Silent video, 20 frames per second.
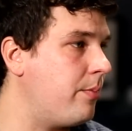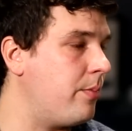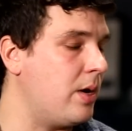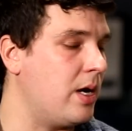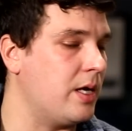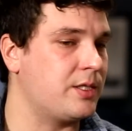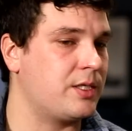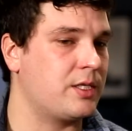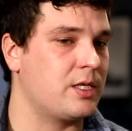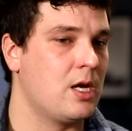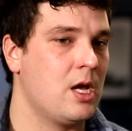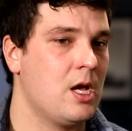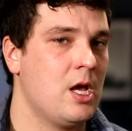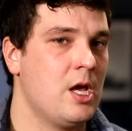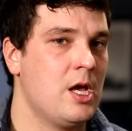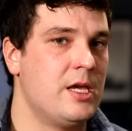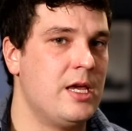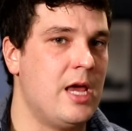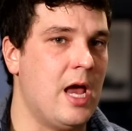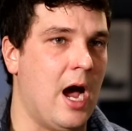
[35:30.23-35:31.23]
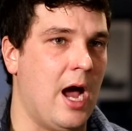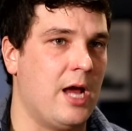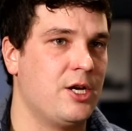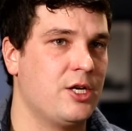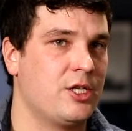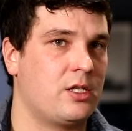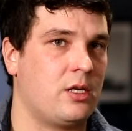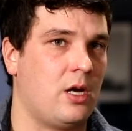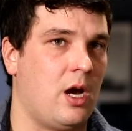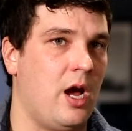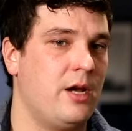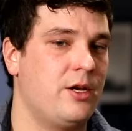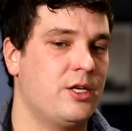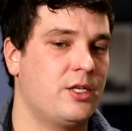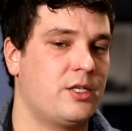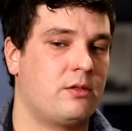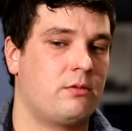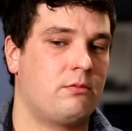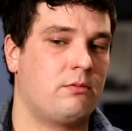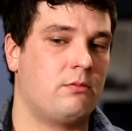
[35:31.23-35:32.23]
But yeah, I just
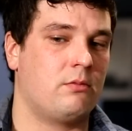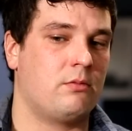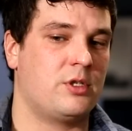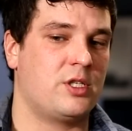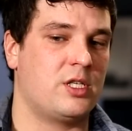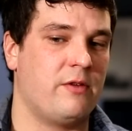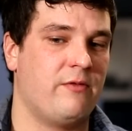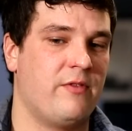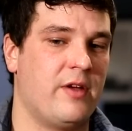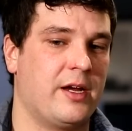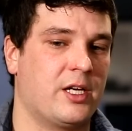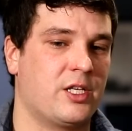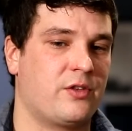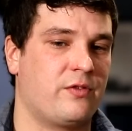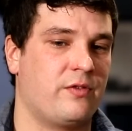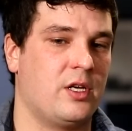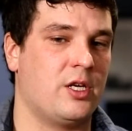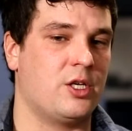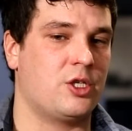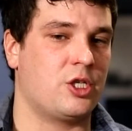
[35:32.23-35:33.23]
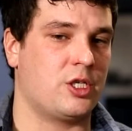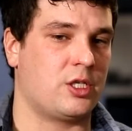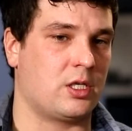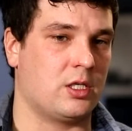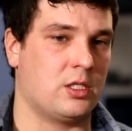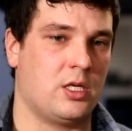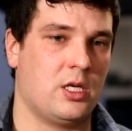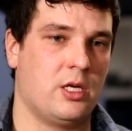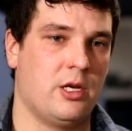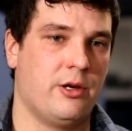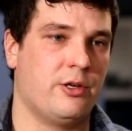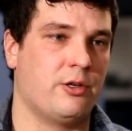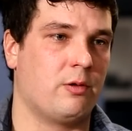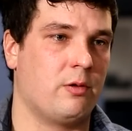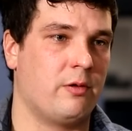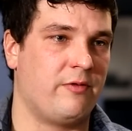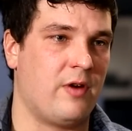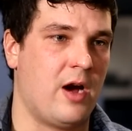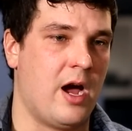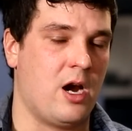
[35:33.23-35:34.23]
see Vegas Fitness just continue
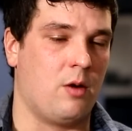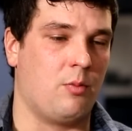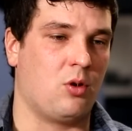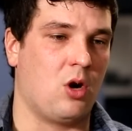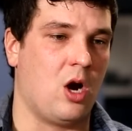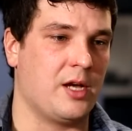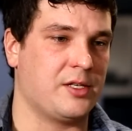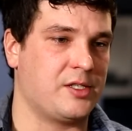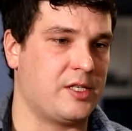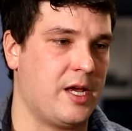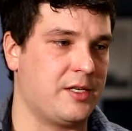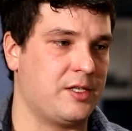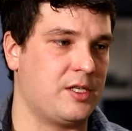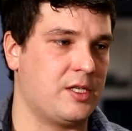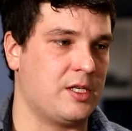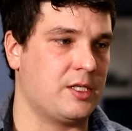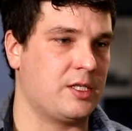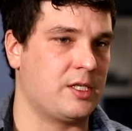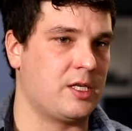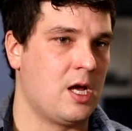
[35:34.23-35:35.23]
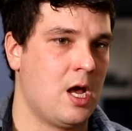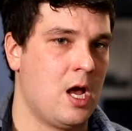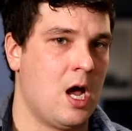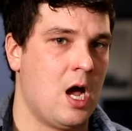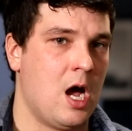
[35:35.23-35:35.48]
to refine our processes.